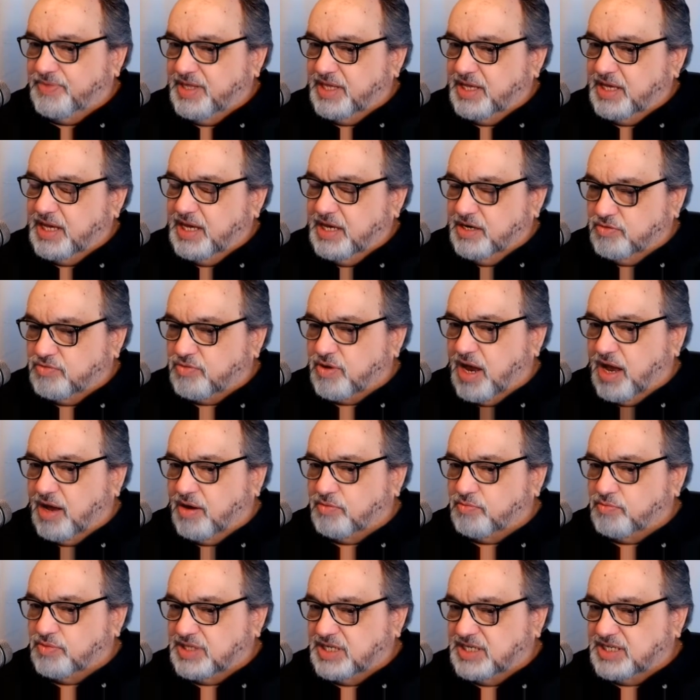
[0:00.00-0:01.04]
in drought
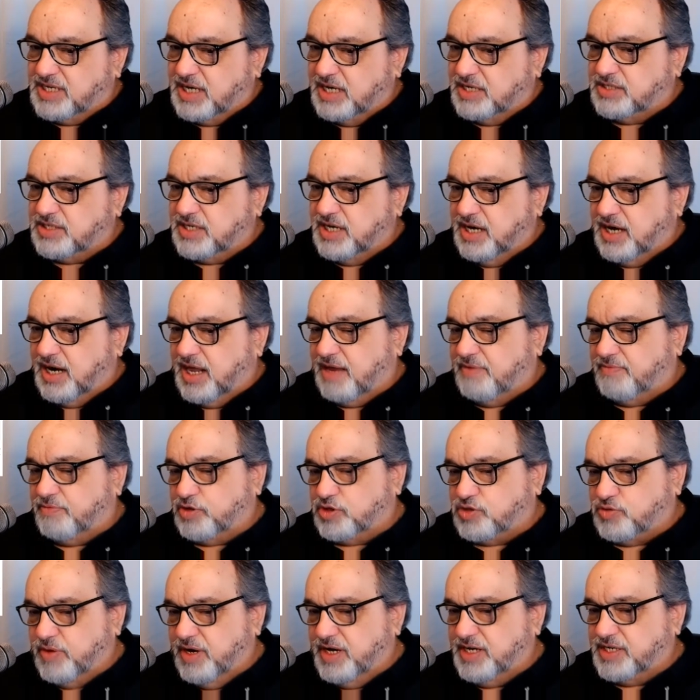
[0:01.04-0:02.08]
with intensity levels
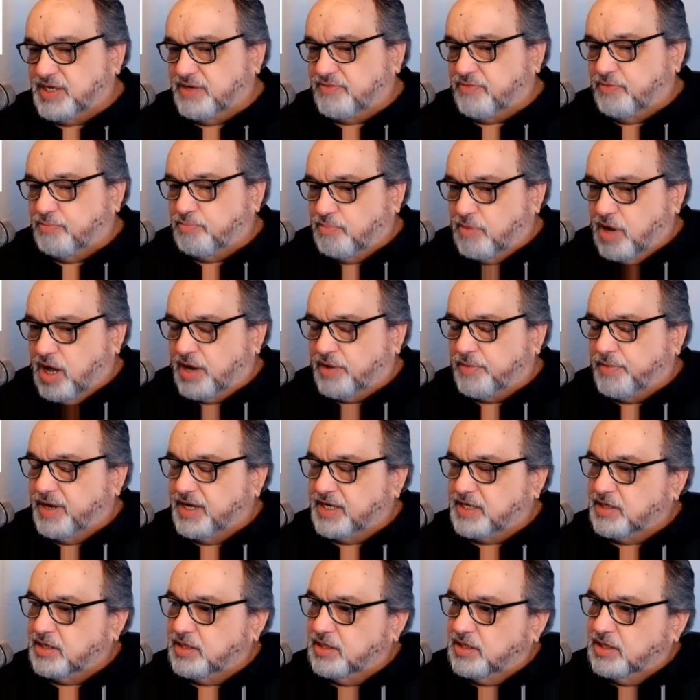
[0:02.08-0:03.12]
ranging from moderate
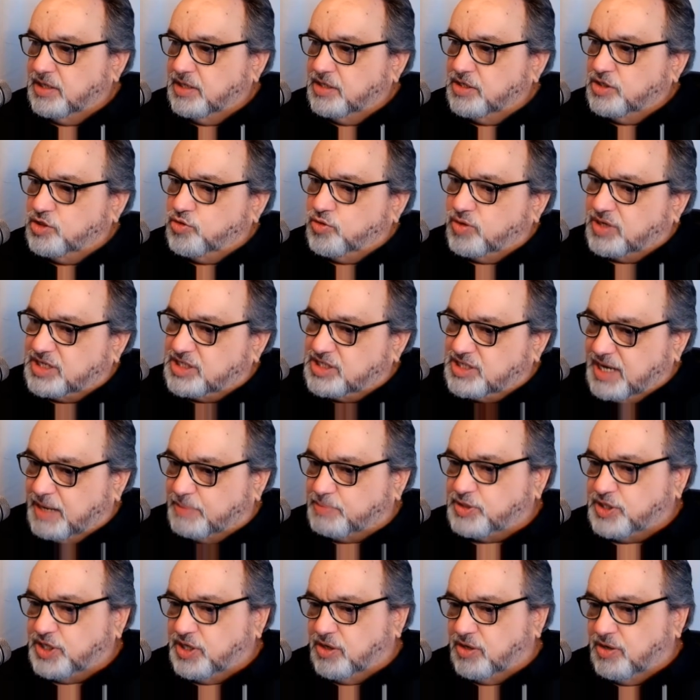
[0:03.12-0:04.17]
to
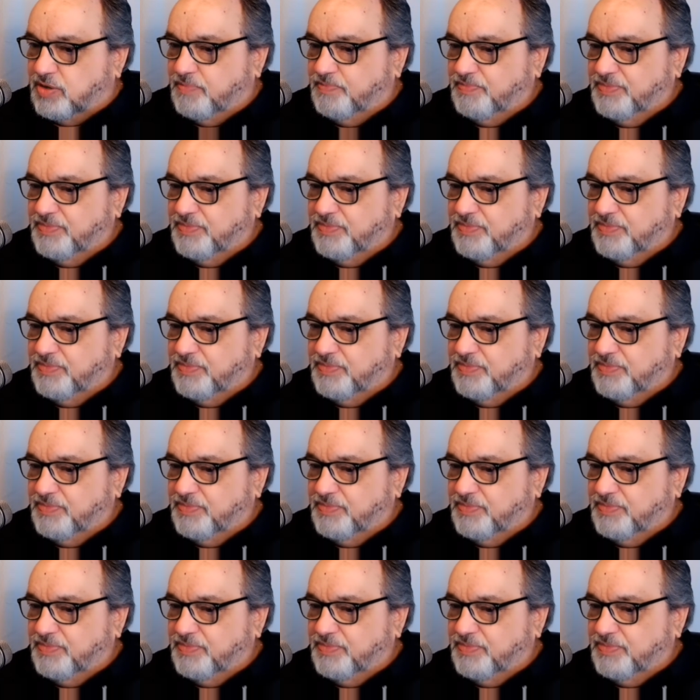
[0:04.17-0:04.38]
exceptional,